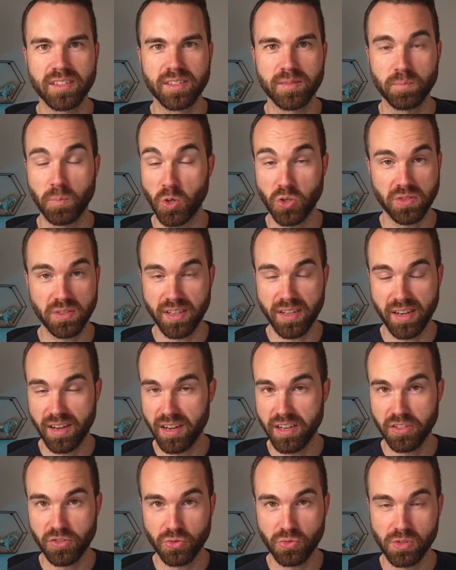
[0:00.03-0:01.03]
Most
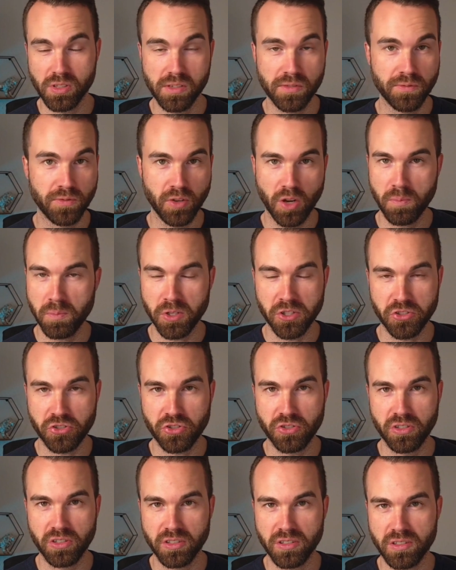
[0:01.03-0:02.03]
AI tools flop on
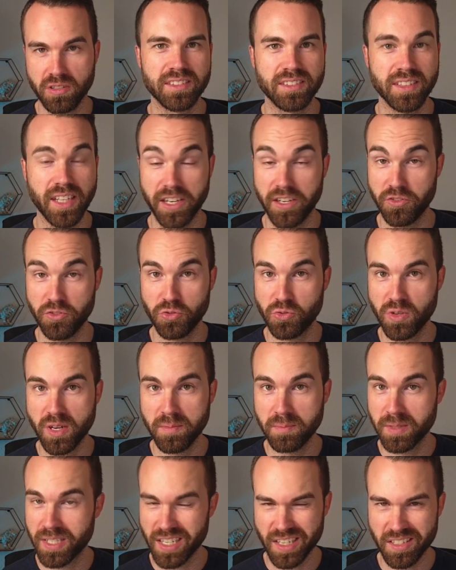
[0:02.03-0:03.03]
shirts.
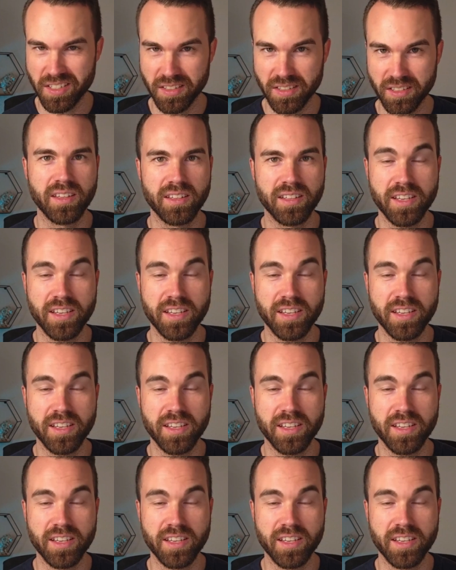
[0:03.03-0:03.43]
Ideogram doesn't.